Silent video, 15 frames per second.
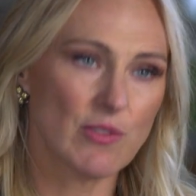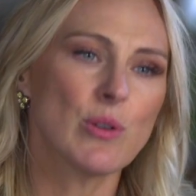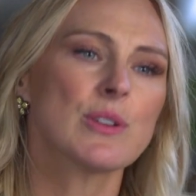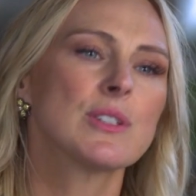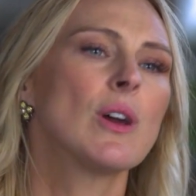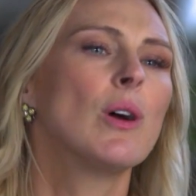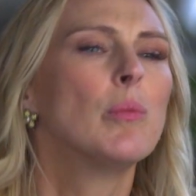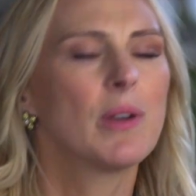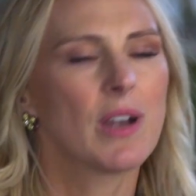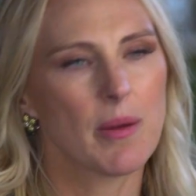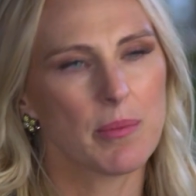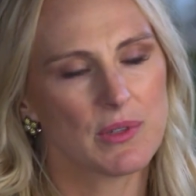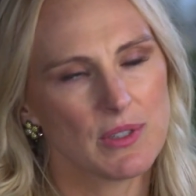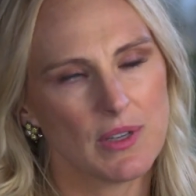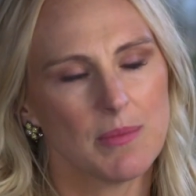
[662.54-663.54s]
of yeah. course, open
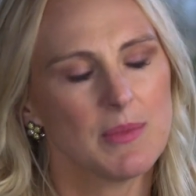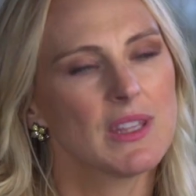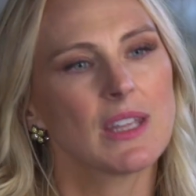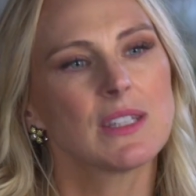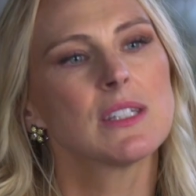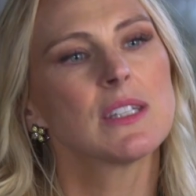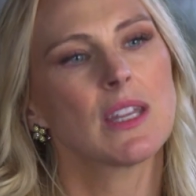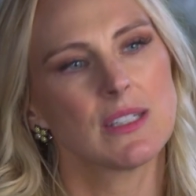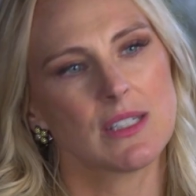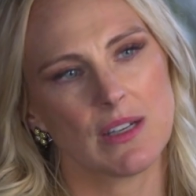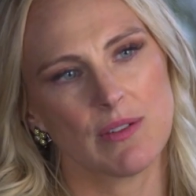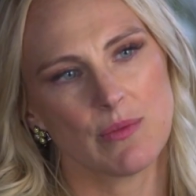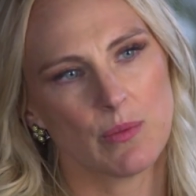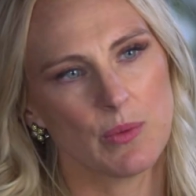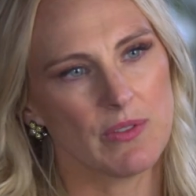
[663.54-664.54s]
opportunity. I mean, that's
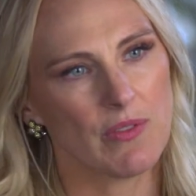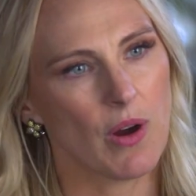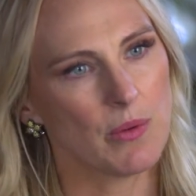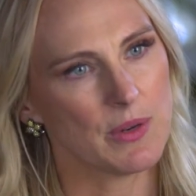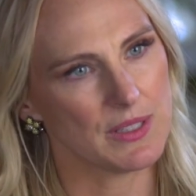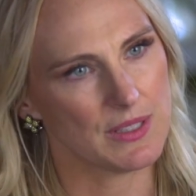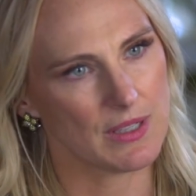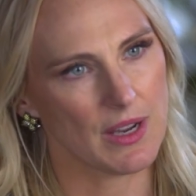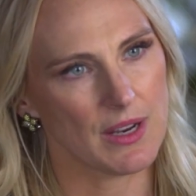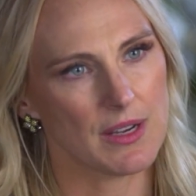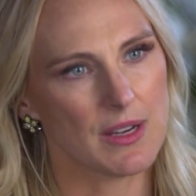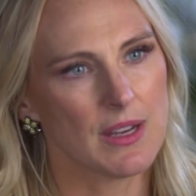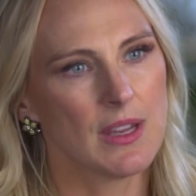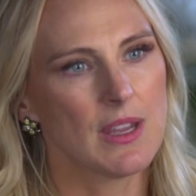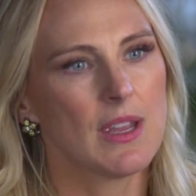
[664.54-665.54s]
stuff we've always
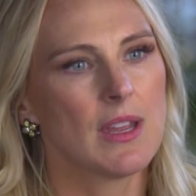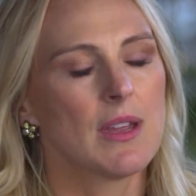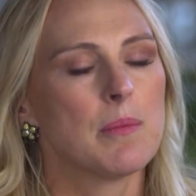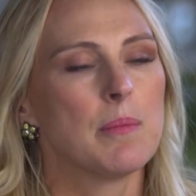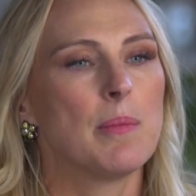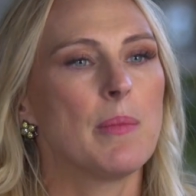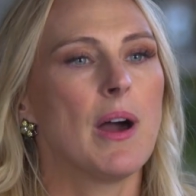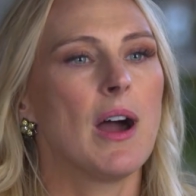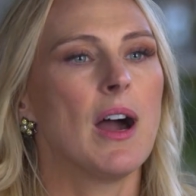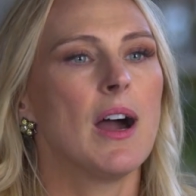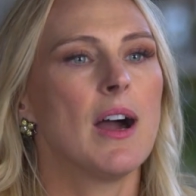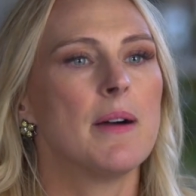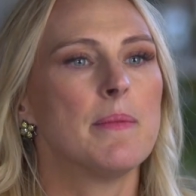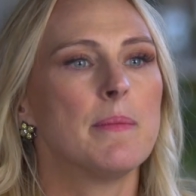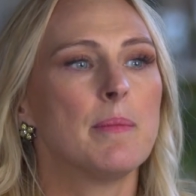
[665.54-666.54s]
done.
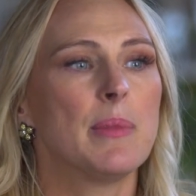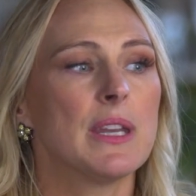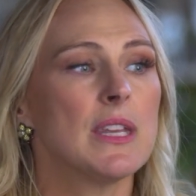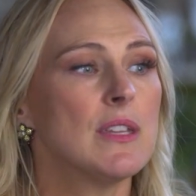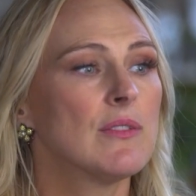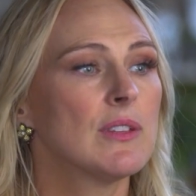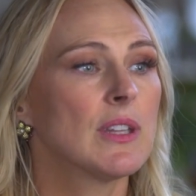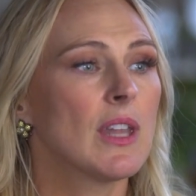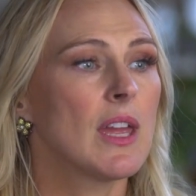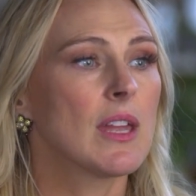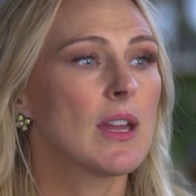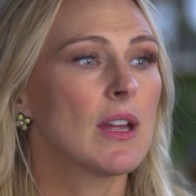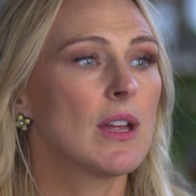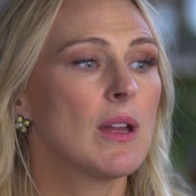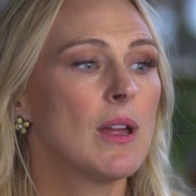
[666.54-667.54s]
Yeah. But even
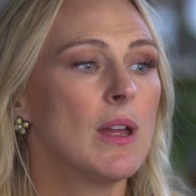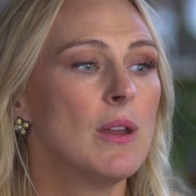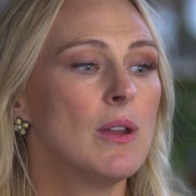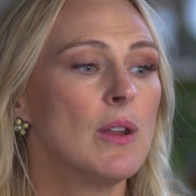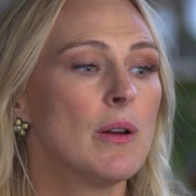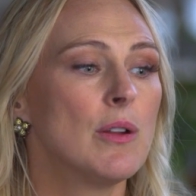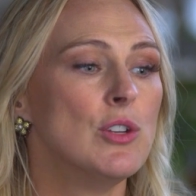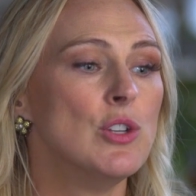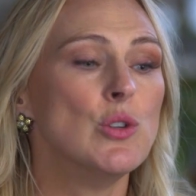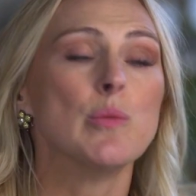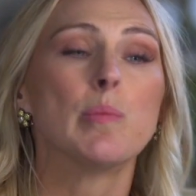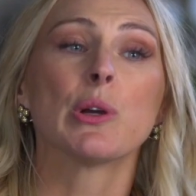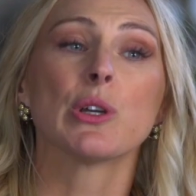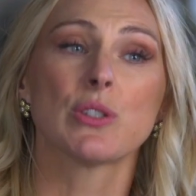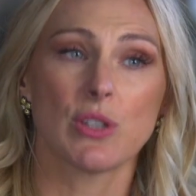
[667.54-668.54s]
like
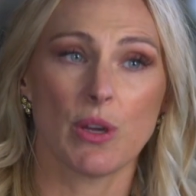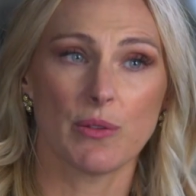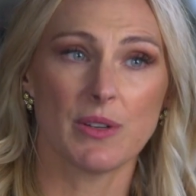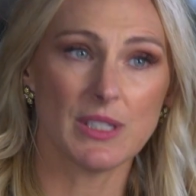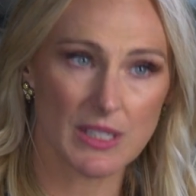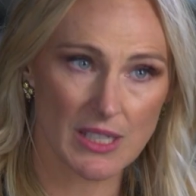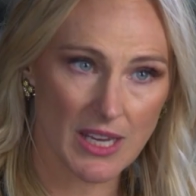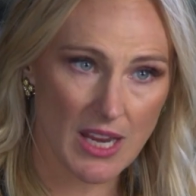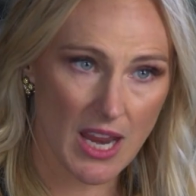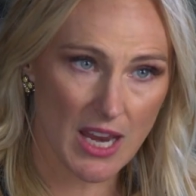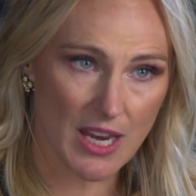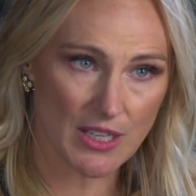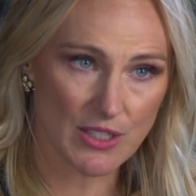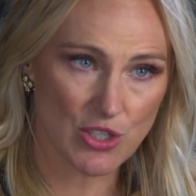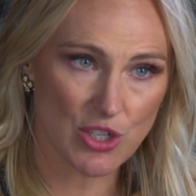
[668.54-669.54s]
new personas
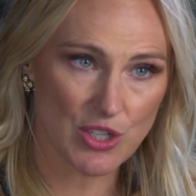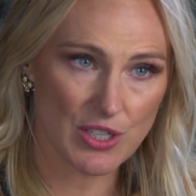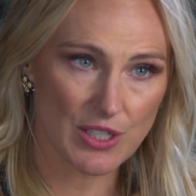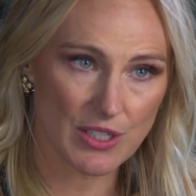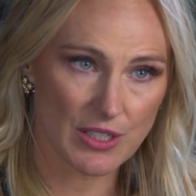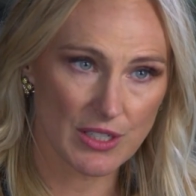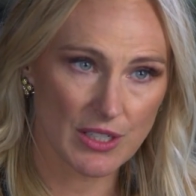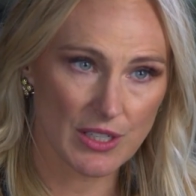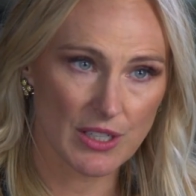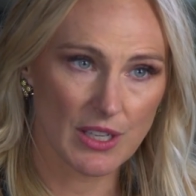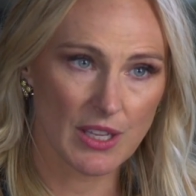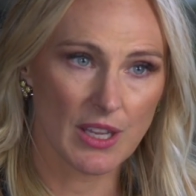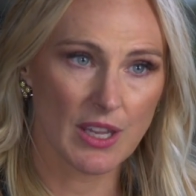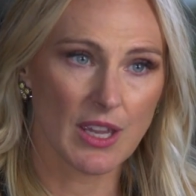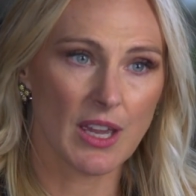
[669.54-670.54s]
engaged. Yes.
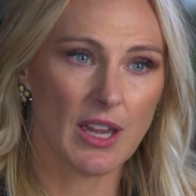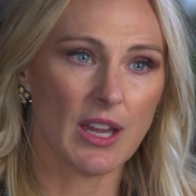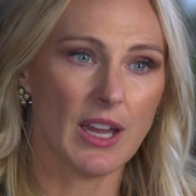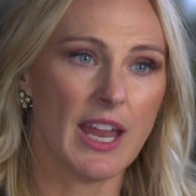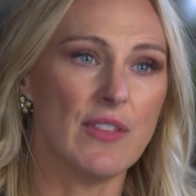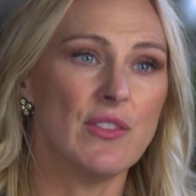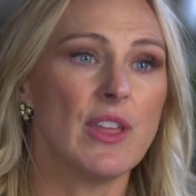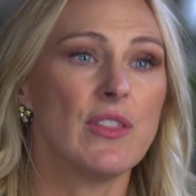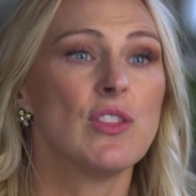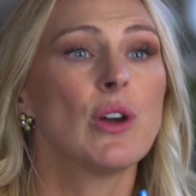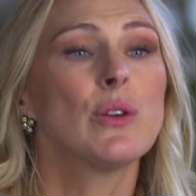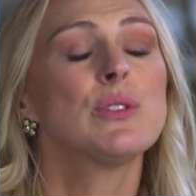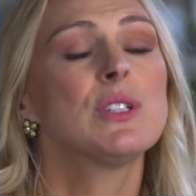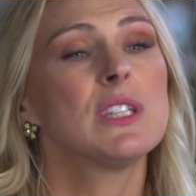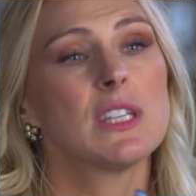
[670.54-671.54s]
And then
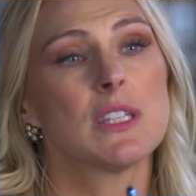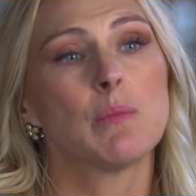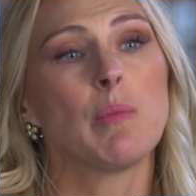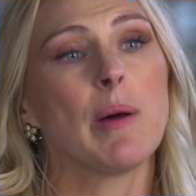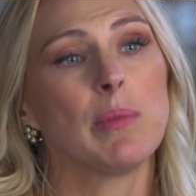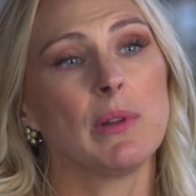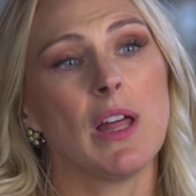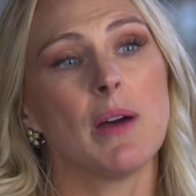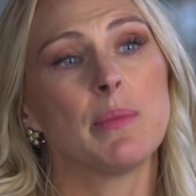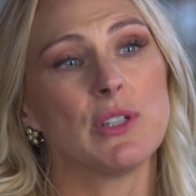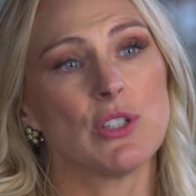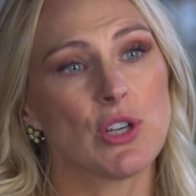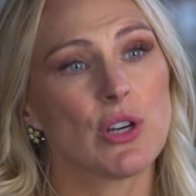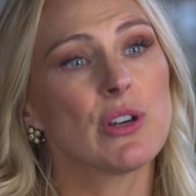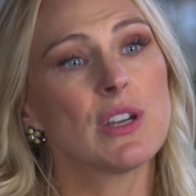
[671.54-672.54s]
those things bubble up
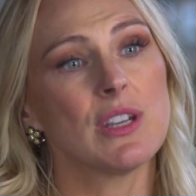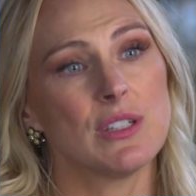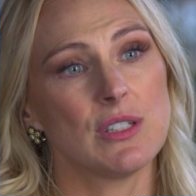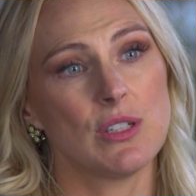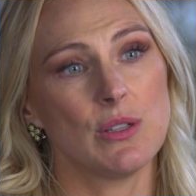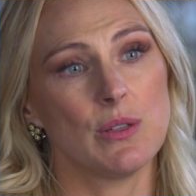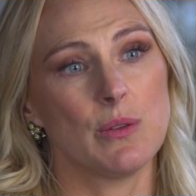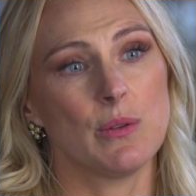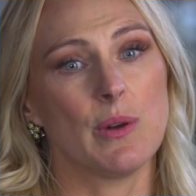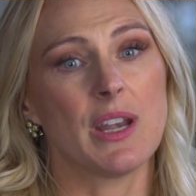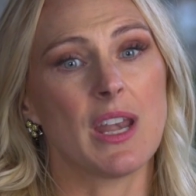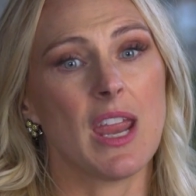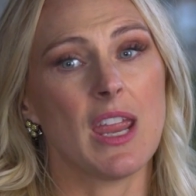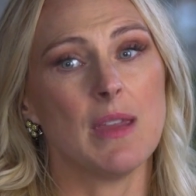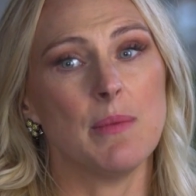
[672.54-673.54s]
and turn into
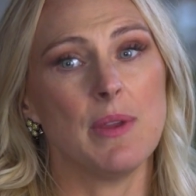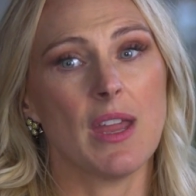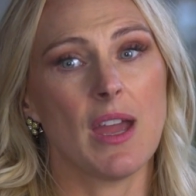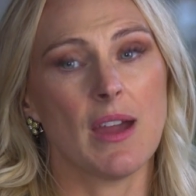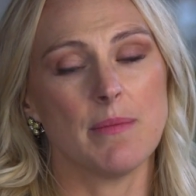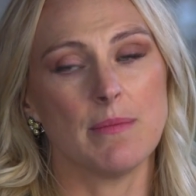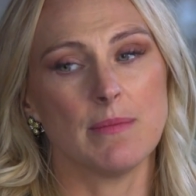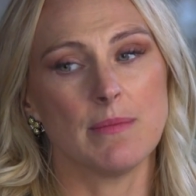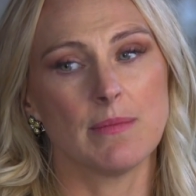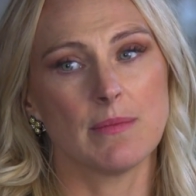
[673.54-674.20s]
an ABM